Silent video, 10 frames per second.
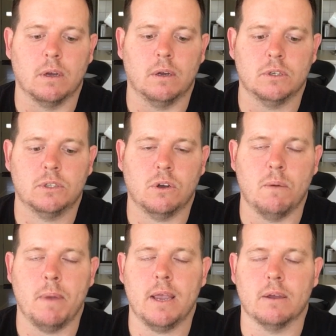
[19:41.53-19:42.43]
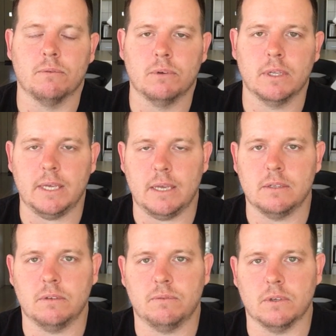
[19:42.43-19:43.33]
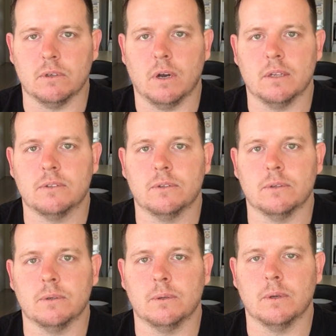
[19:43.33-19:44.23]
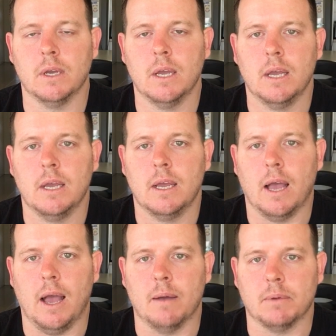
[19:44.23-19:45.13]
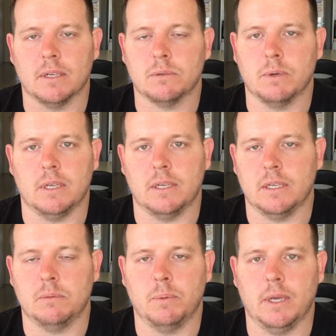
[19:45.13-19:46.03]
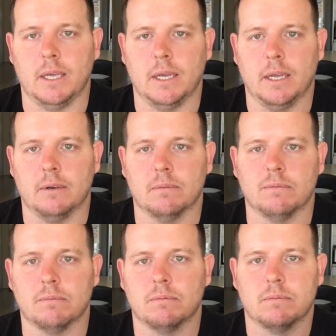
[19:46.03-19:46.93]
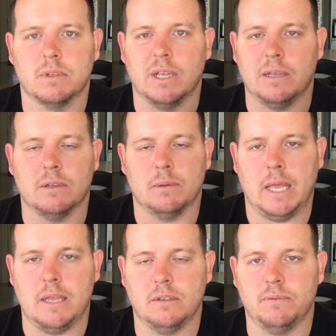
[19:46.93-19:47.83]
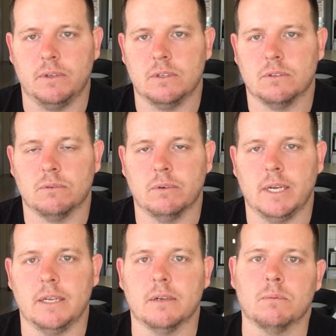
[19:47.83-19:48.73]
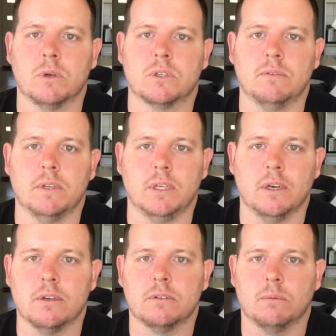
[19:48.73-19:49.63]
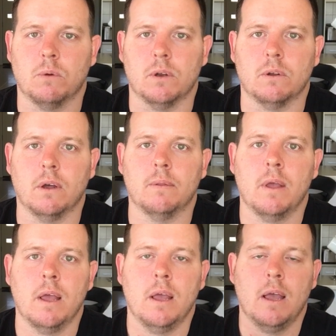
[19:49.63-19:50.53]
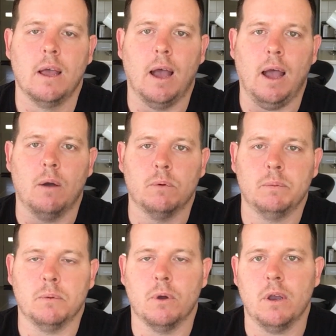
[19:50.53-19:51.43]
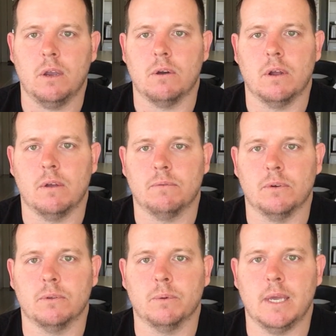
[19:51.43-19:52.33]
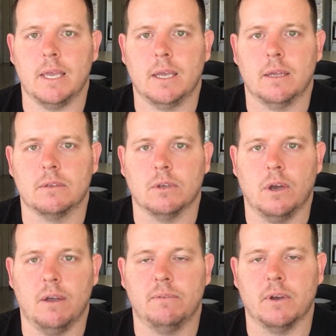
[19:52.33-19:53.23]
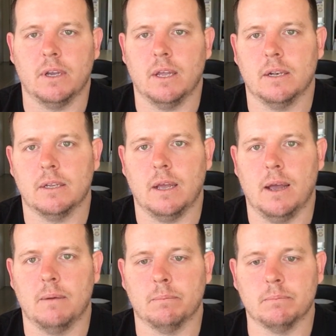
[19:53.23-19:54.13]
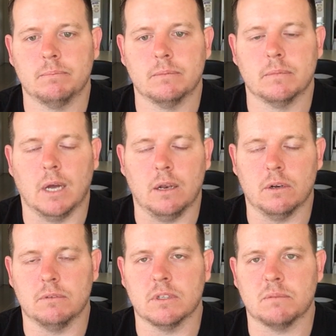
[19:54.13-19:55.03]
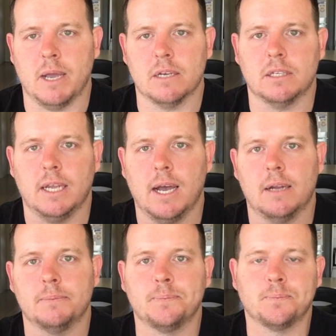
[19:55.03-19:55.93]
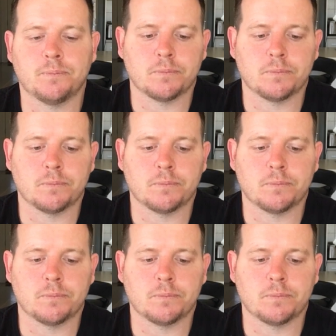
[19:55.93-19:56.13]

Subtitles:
I'll just try and make it really easy for you guys to get to where you need to be, and easy for you to read and watch the videos and whatnot. We'll be working on it through the week, so hopefully a lot of it smashed out.